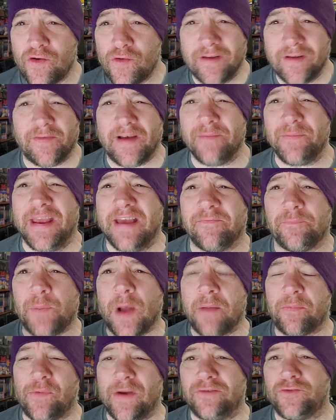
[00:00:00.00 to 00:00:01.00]
You can find me at
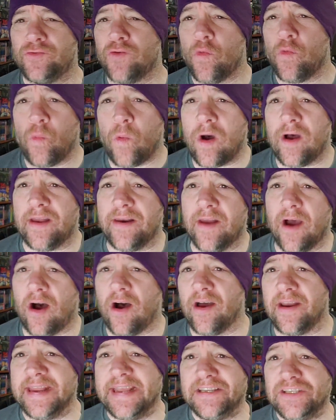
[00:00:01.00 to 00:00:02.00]
Pop Retro 1
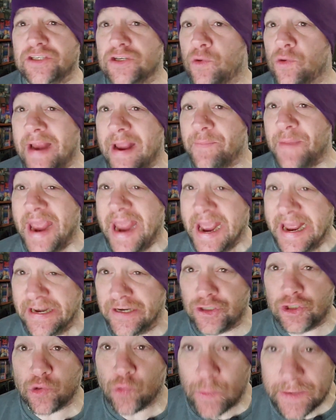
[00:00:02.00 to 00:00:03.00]
on Instagram
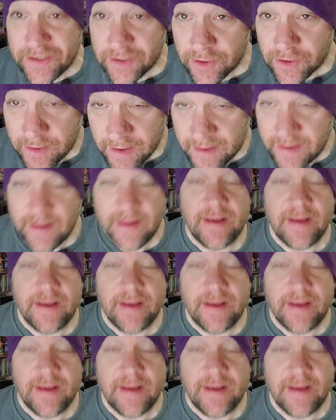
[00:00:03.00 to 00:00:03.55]
and Twitter,